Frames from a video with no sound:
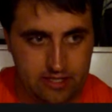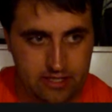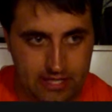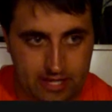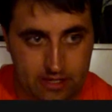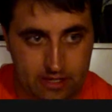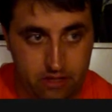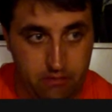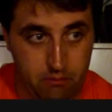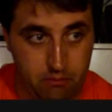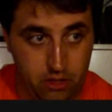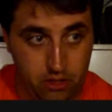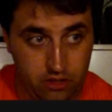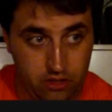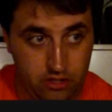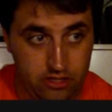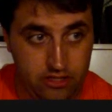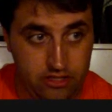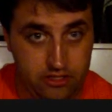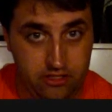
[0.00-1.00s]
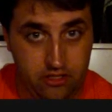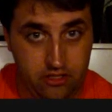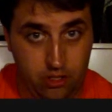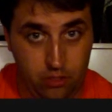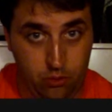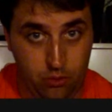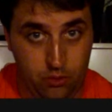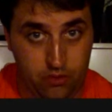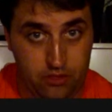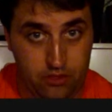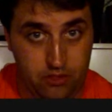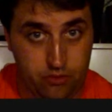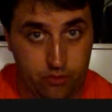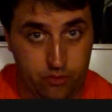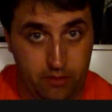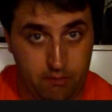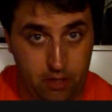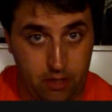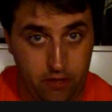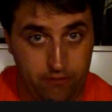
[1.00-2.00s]
terrible Star Wars
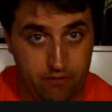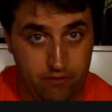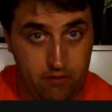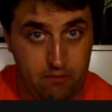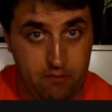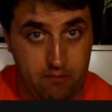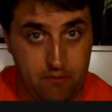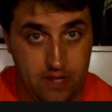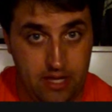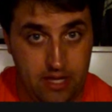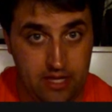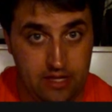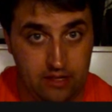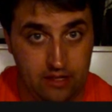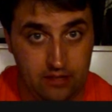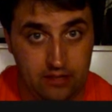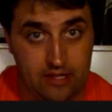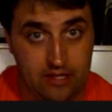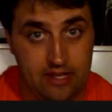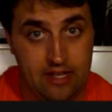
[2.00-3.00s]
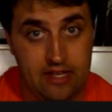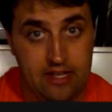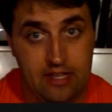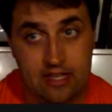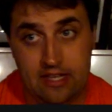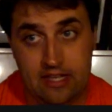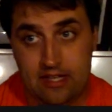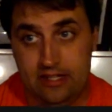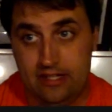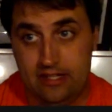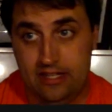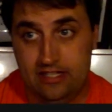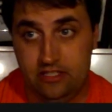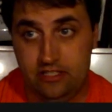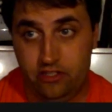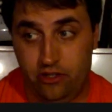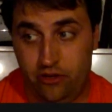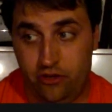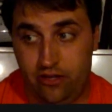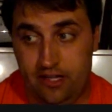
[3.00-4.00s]
ripoff from Italy that he
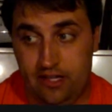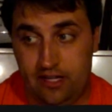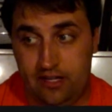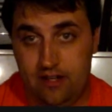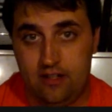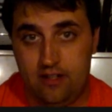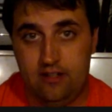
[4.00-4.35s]
starred in,